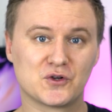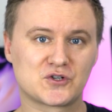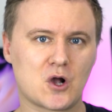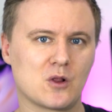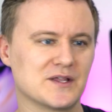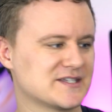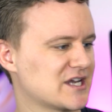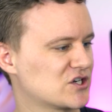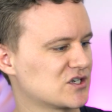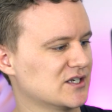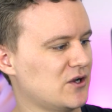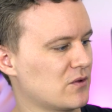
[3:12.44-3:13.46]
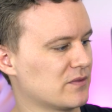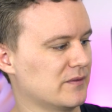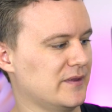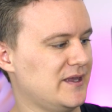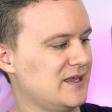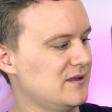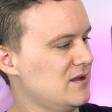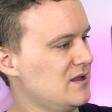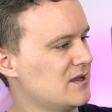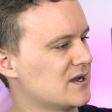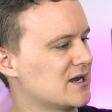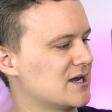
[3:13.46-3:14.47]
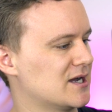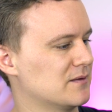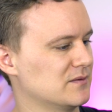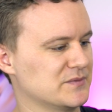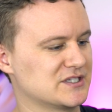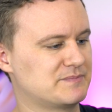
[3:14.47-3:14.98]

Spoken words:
control is actually on the, let me